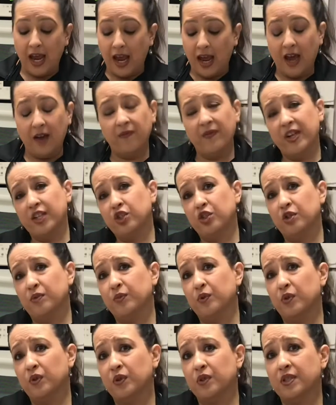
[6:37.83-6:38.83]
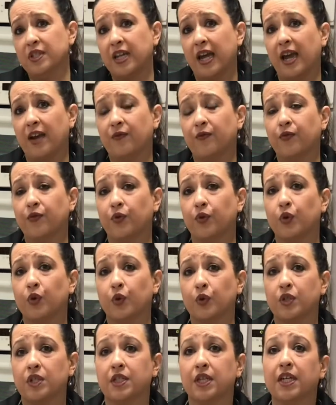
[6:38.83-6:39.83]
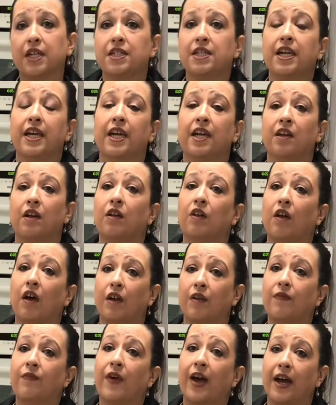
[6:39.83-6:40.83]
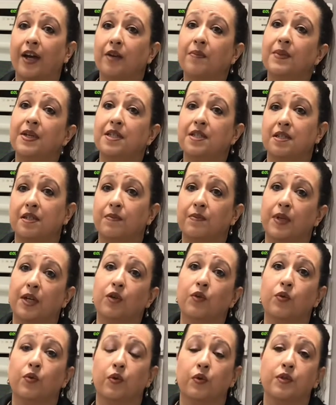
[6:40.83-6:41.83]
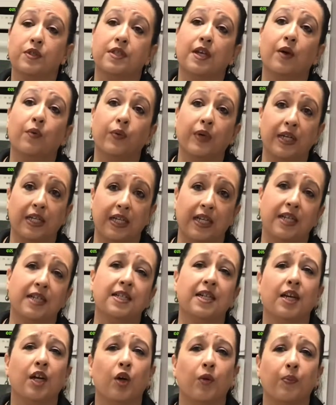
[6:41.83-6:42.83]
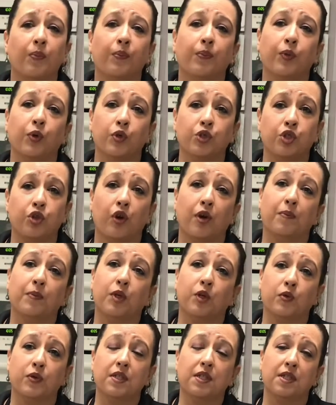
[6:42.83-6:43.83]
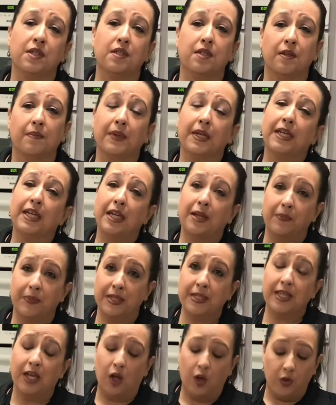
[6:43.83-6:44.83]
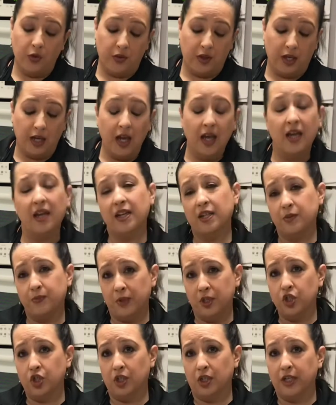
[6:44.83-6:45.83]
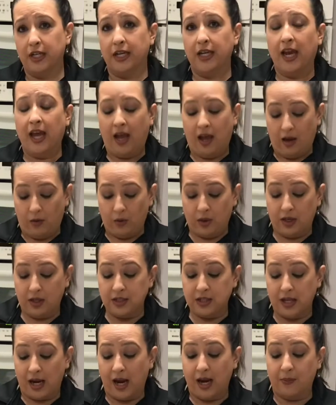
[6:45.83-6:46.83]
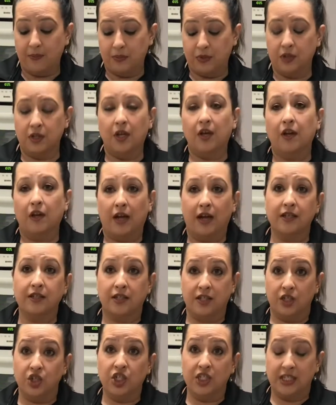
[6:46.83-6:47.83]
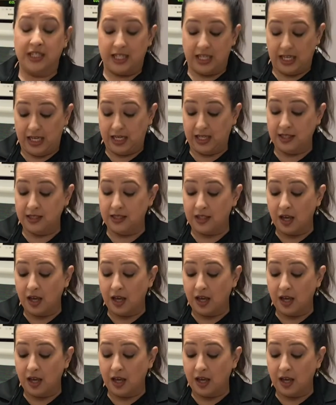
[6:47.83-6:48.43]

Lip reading: And vegetables and fruits contain a lot of vitamins and minerals that we need to help boost our immune system and keep us healthy, especially in times such as these.